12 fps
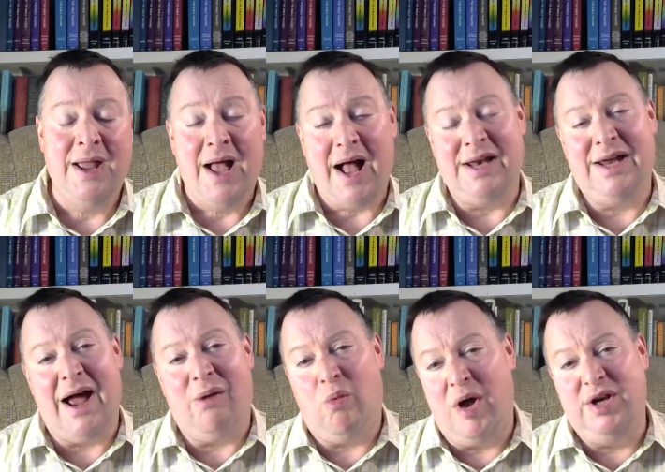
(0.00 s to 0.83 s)
And
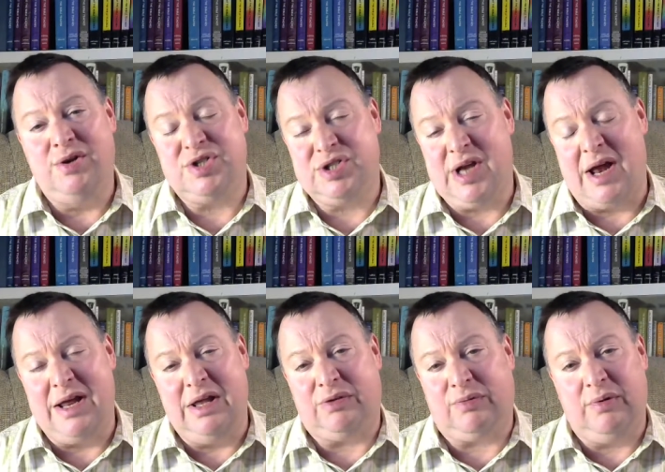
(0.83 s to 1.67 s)
yet, when you
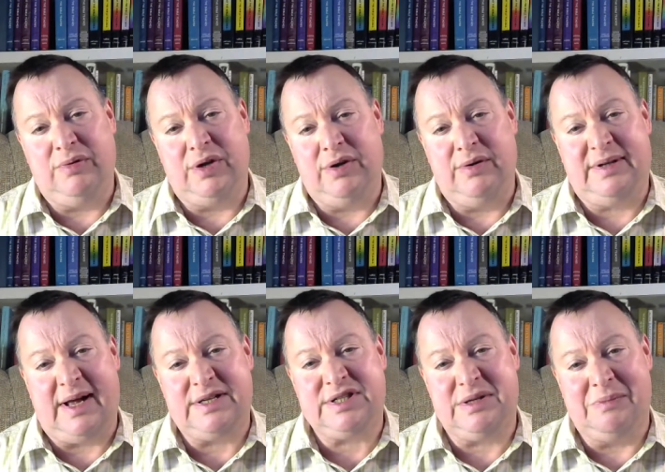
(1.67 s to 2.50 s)
study through the New
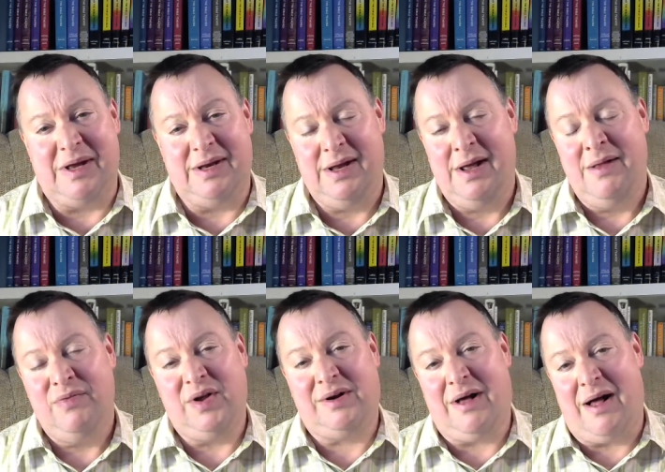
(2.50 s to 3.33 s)
Testament,
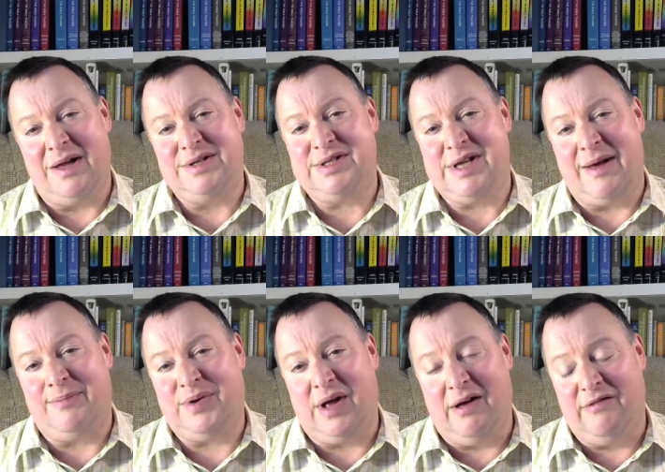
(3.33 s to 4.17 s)
the
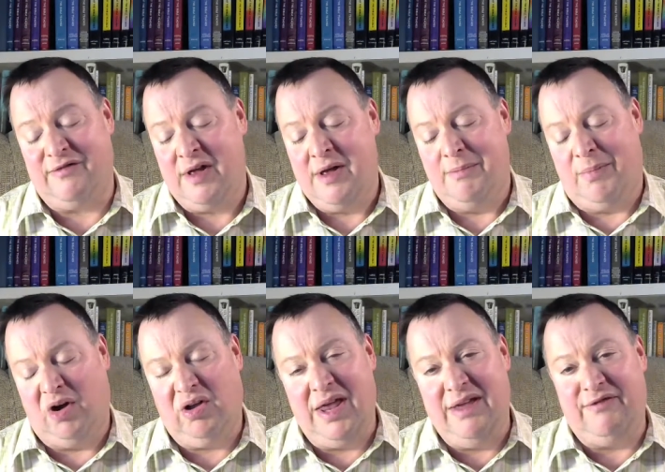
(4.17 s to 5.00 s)
concept of
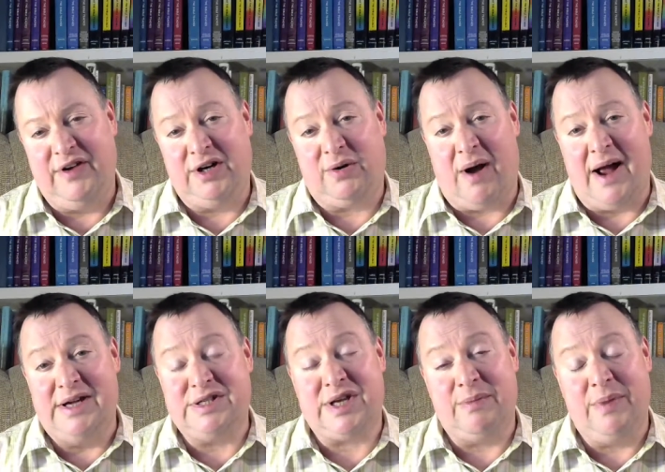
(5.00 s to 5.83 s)
belief in
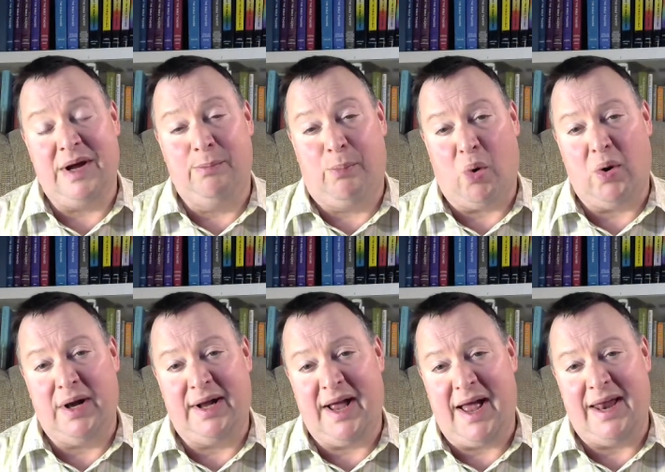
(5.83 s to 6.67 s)
Christ and being born
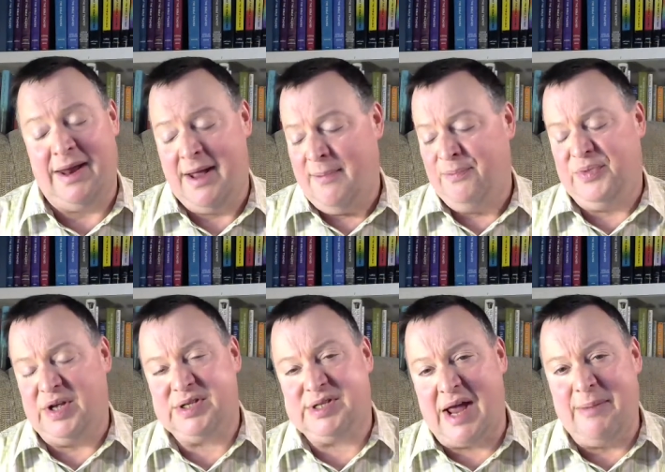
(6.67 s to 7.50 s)
again,
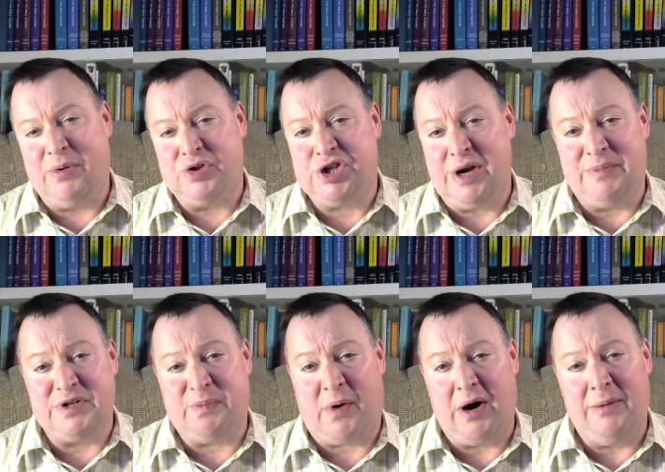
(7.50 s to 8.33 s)
discipleship is
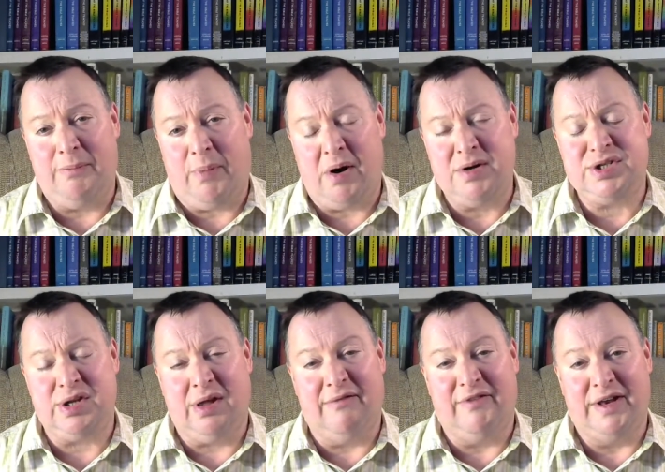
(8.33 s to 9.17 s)
part and
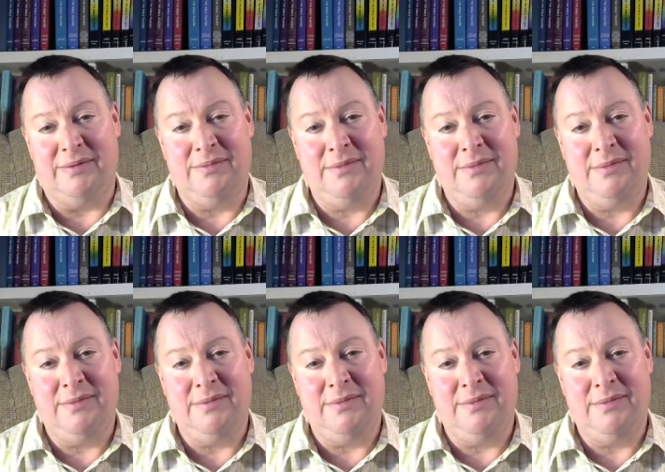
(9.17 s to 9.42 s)
parcel of it.